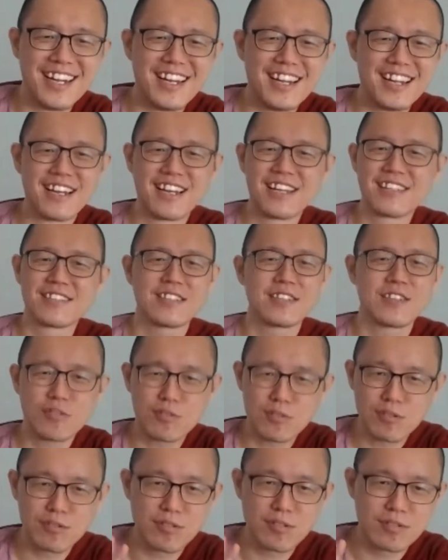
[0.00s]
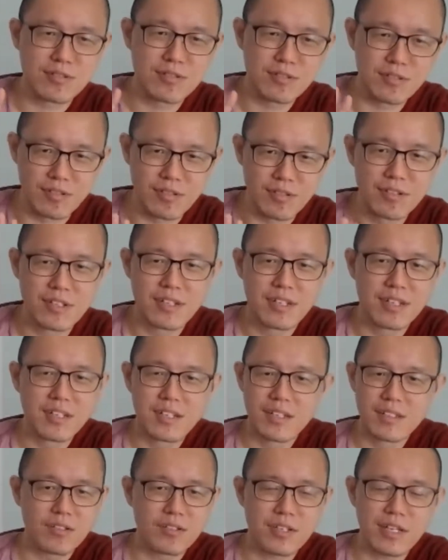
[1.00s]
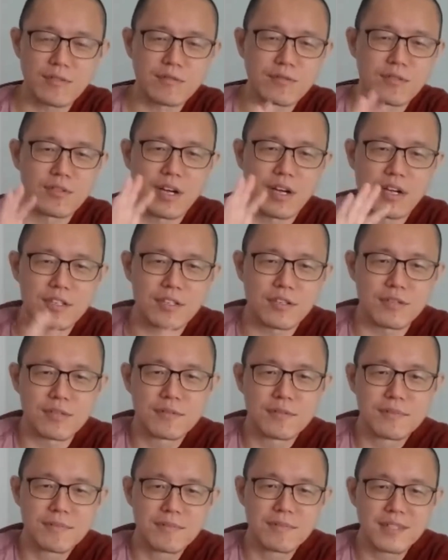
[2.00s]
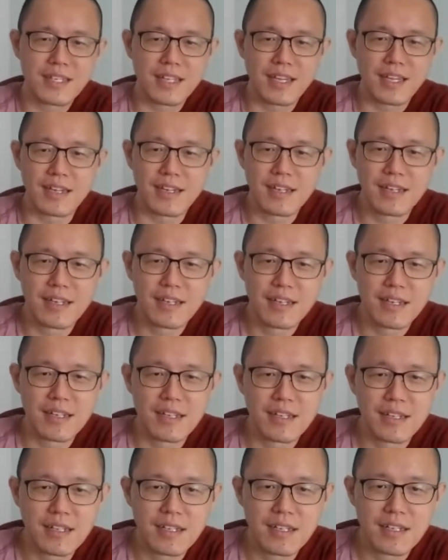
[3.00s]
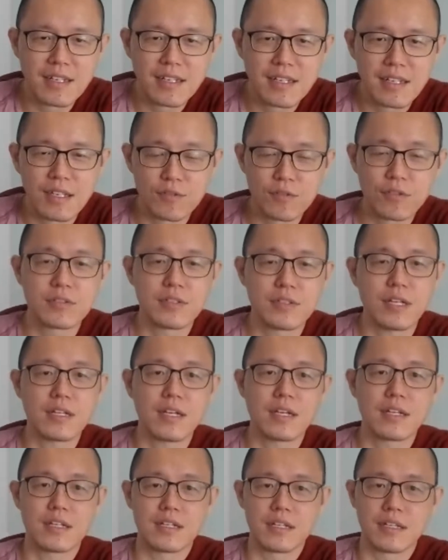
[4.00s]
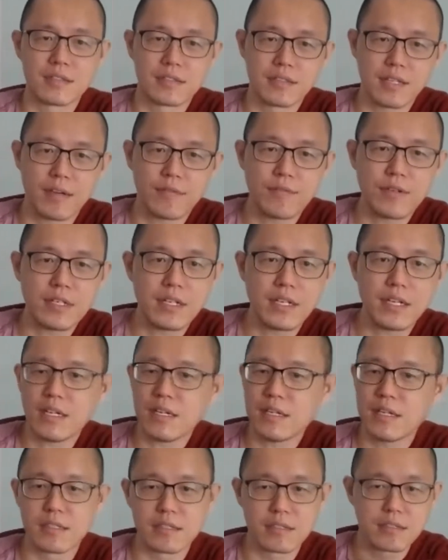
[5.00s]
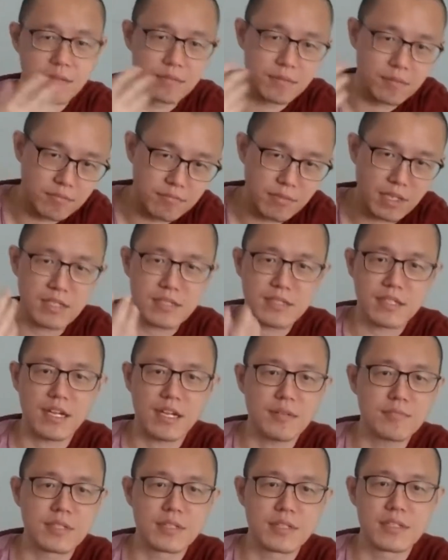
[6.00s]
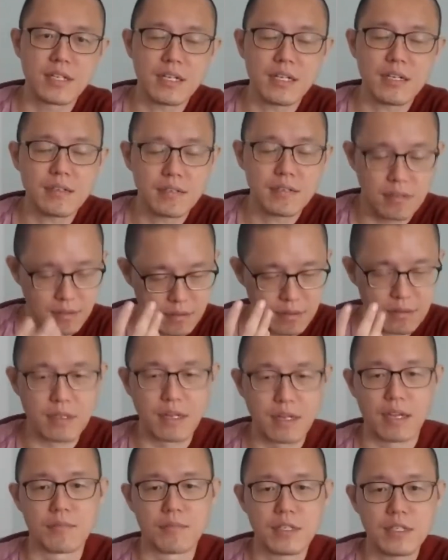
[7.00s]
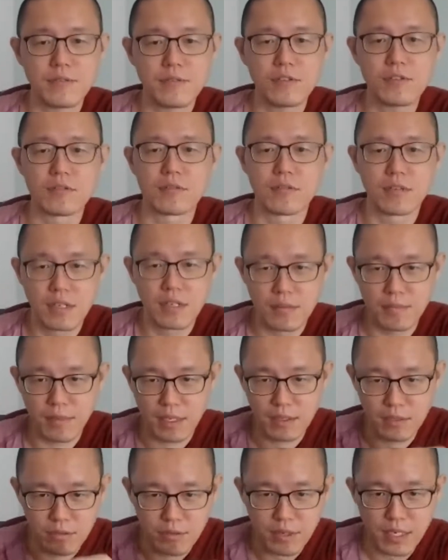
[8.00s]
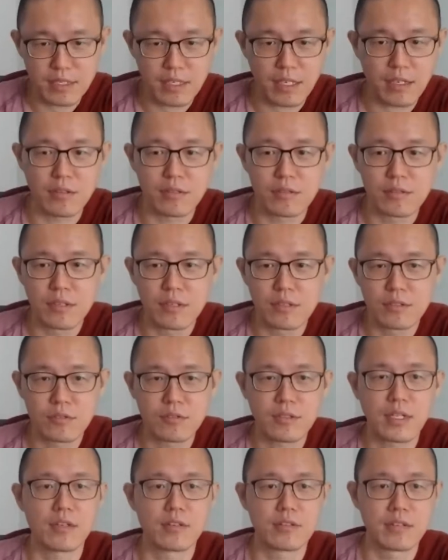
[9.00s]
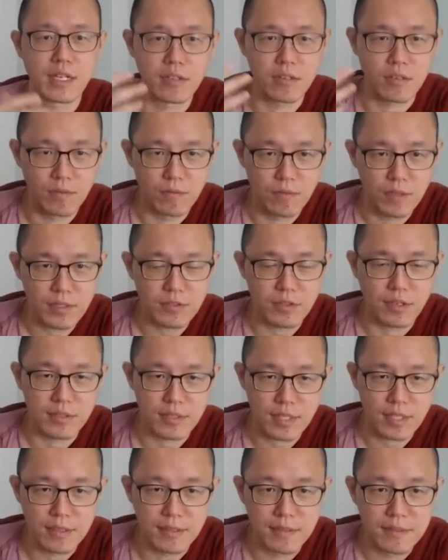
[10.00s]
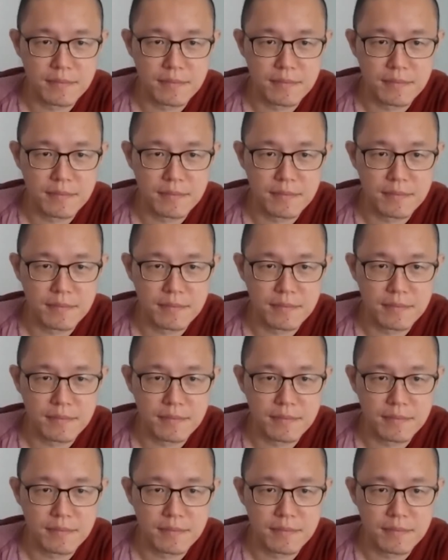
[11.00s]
And I said, no, no, no, no, no. Don't have to argue. Yeah. If you say that it's every day, it's many times a day, I believe you. But you write down so that you can convince your son.